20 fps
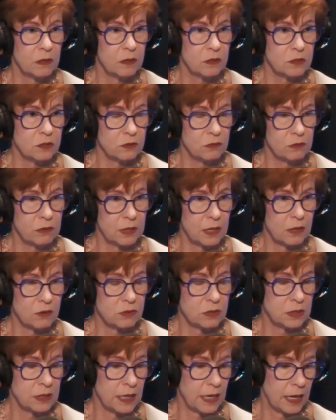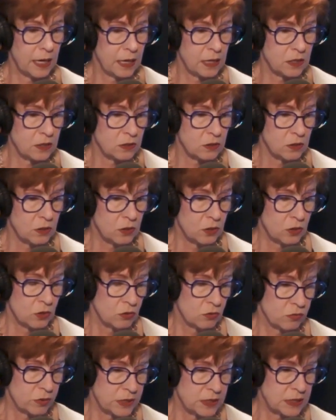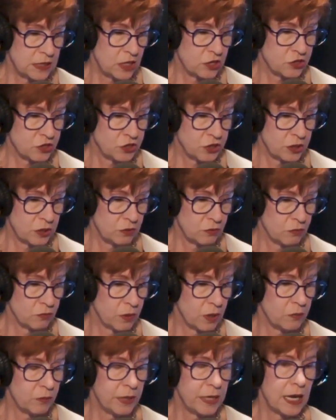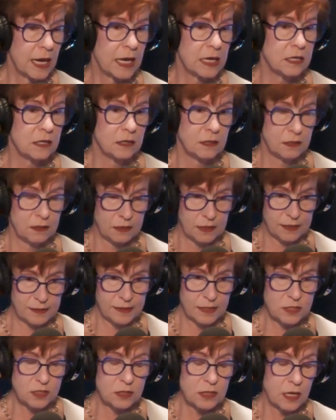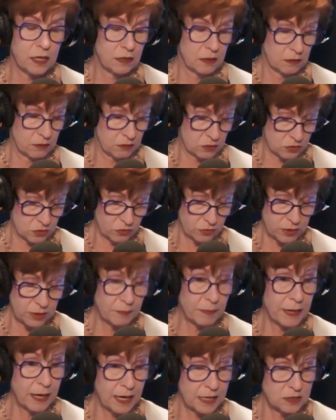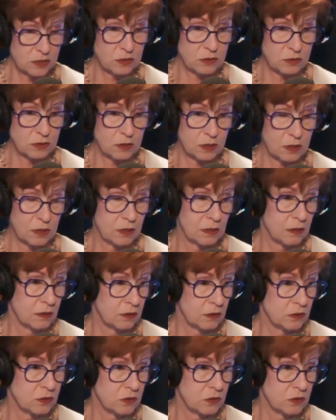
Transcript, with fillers: the 2008 recession when we had just like during the past uh,